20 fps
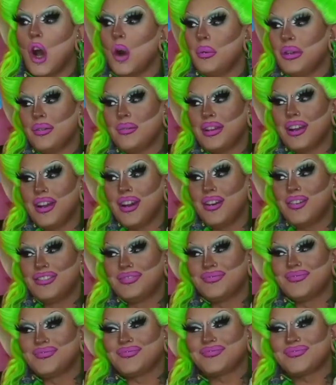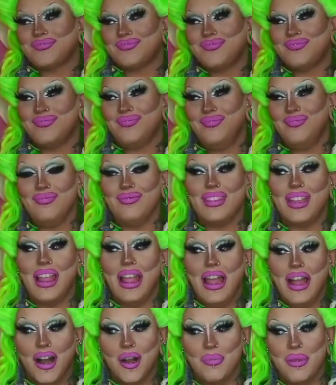here we go.
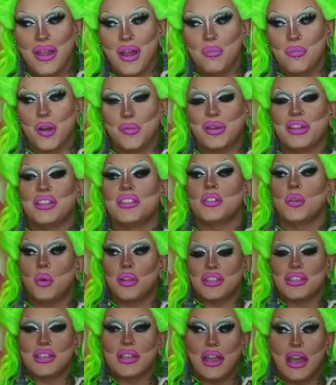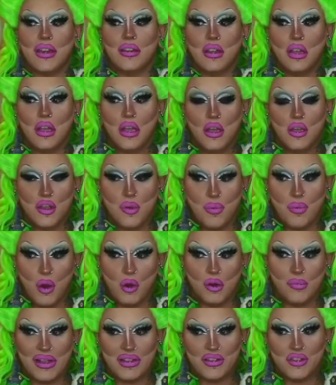A male Burmy. So once again, the
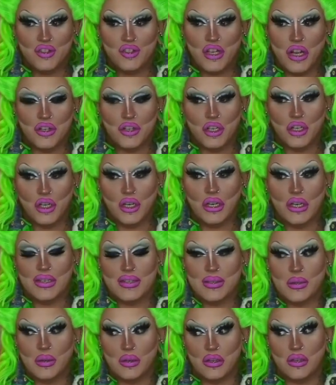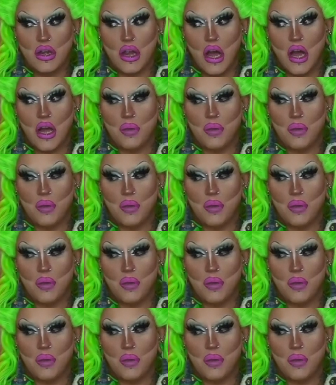Pokemon's gender is not